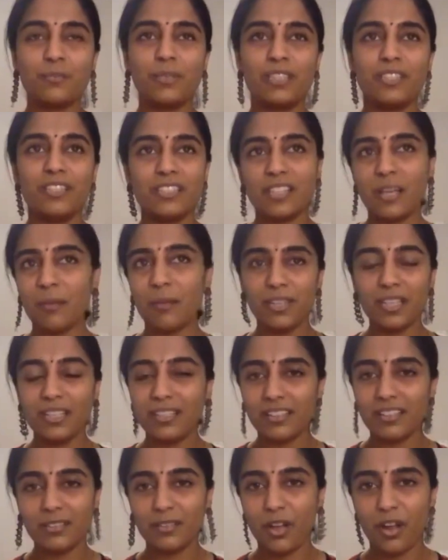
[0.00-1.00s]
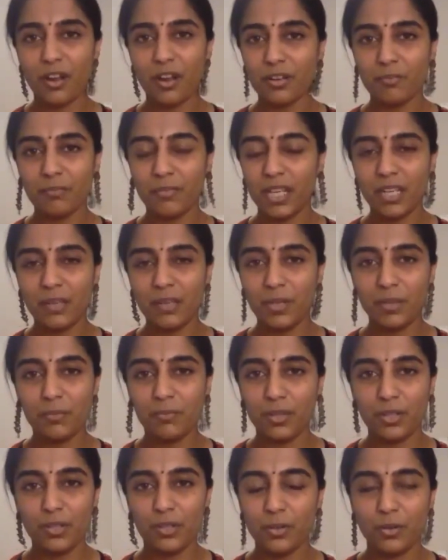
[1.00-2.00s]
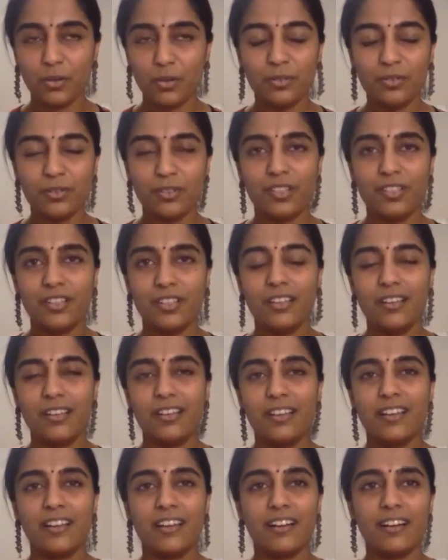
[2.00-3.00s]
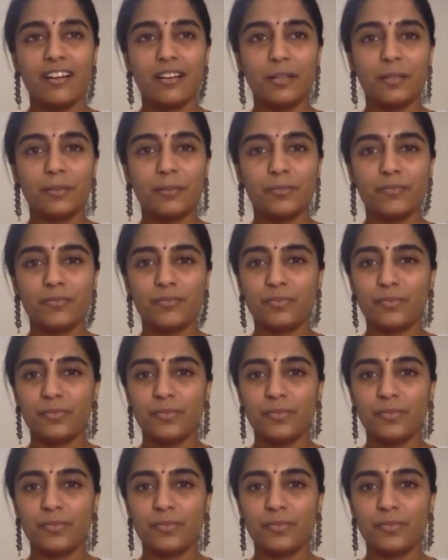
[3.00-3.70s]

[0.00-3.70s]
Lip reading: but there's something not many people know. um